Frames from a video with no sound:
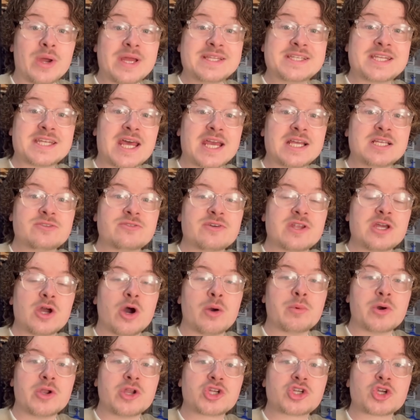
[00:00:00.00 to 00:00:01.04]
in today's video, I'm
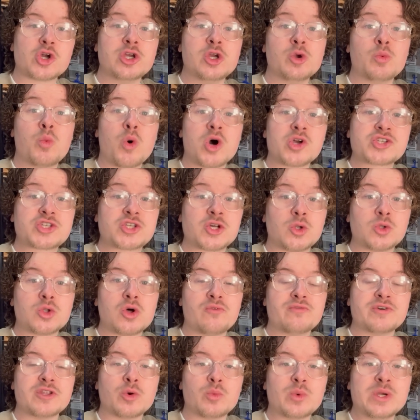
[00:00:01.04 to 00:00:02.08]
going to show you what sold
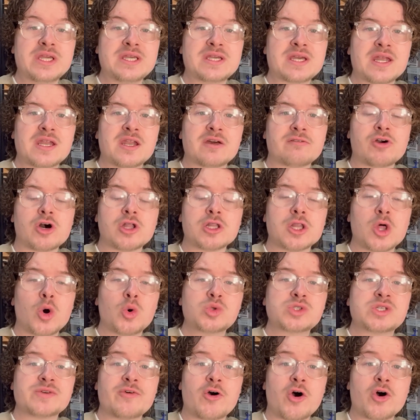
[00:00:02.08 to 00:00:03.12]
over the weekend. I've got
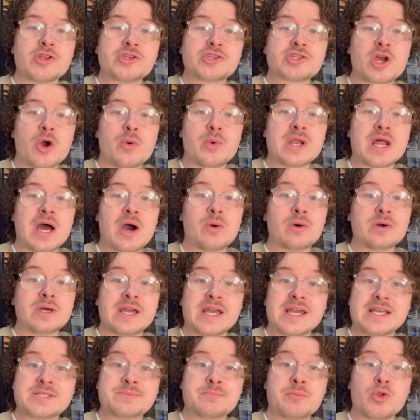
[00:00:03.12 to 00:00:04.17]
loads of orders going out.
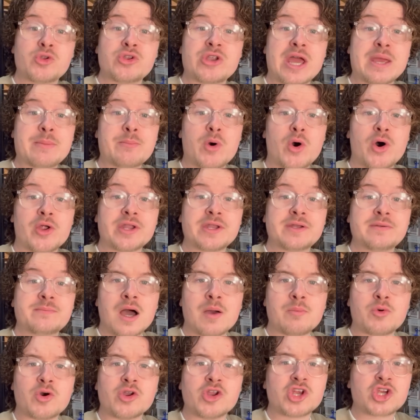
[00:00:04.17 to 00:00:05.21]
It is Monday morning.
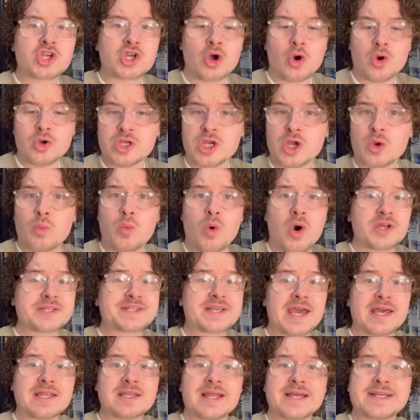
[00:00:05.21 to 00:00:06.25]
I'm going to show you what's
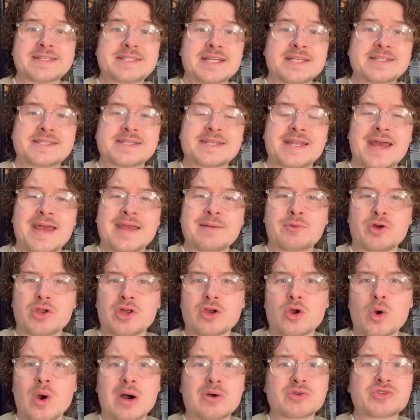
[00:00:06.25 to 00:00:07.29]
getting listed today. I'm going to
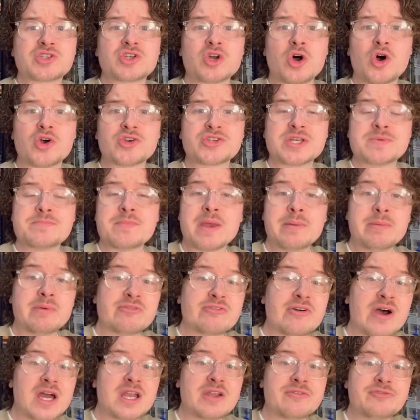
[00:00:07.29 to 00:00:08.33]
go out sourcing, maybe
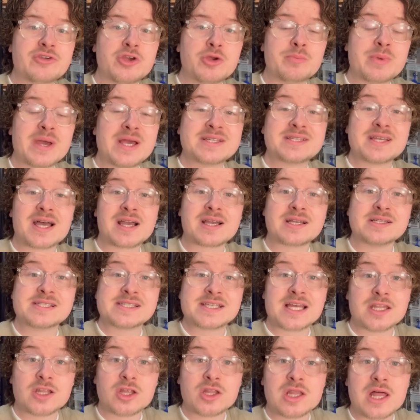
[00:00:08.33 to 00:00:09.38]
find a few bits that I can
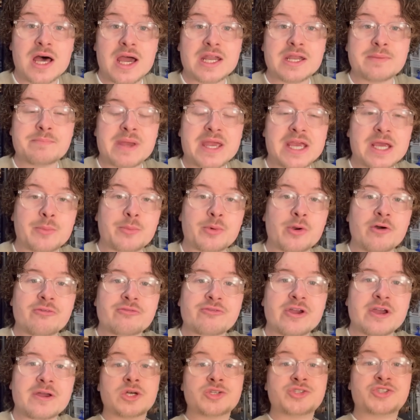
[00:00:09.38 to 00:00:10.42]
sell online and make a
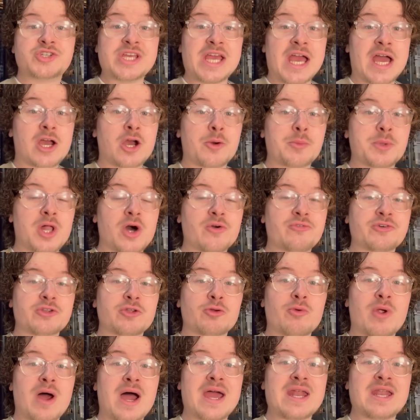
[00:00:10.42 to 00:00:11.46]
profit. So yeah, come along for the
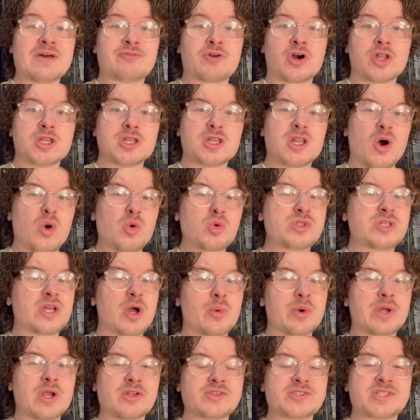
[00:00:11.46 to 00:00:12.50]
ride. I've got loads
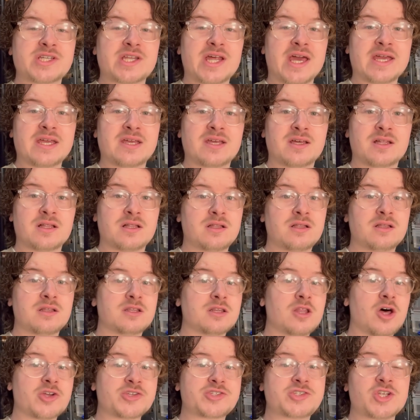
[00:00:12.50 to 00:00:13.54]
going on today.
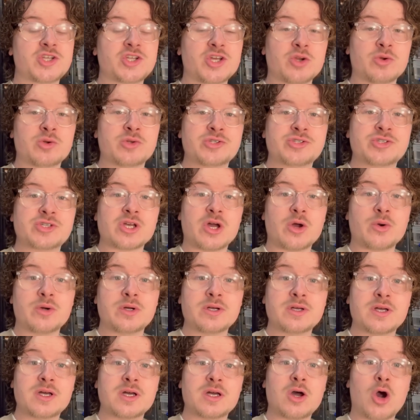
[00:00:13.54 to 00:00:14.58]
Lots to do. So
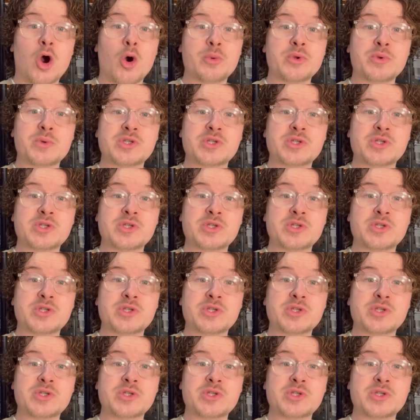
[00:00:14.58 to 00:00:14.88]
hope you